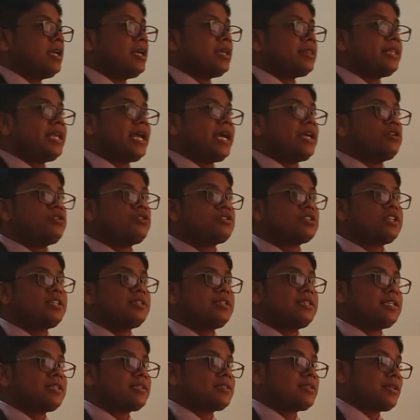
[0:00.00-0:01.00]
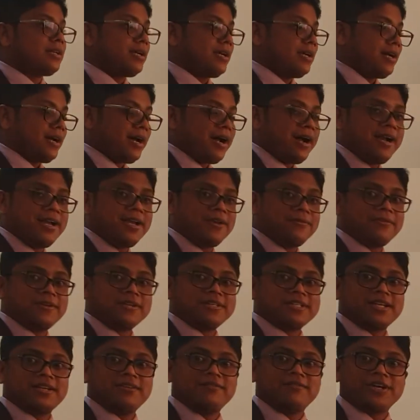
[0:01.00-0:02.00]
they are using this
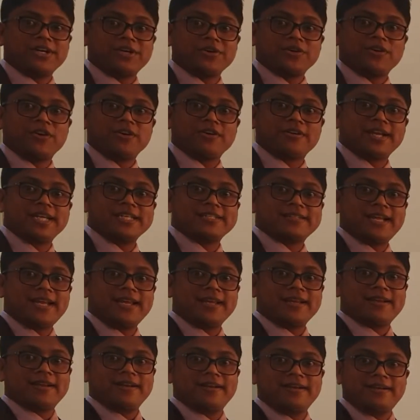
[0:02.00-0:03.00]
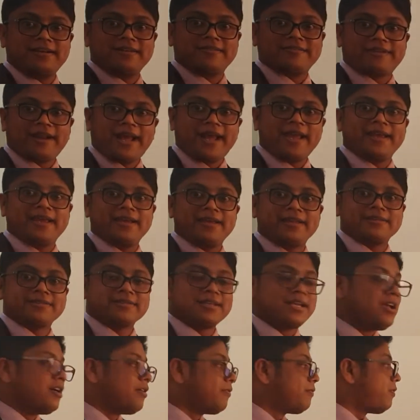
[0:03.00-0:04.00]
artificial, what you call recycled tires
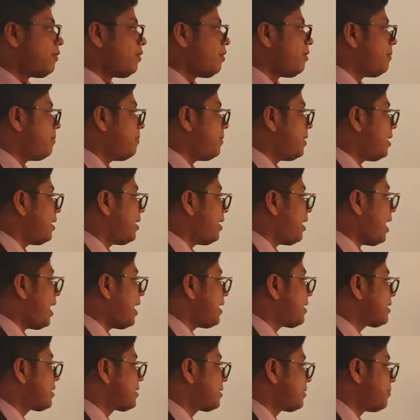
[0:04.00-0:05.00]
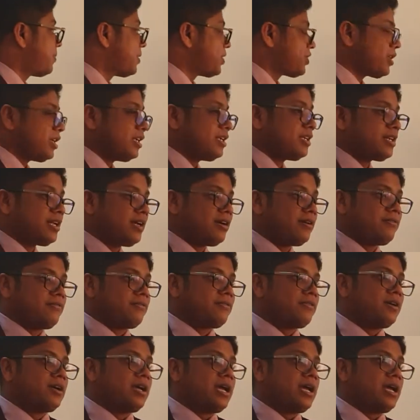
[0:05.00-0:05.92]
for artificial turf.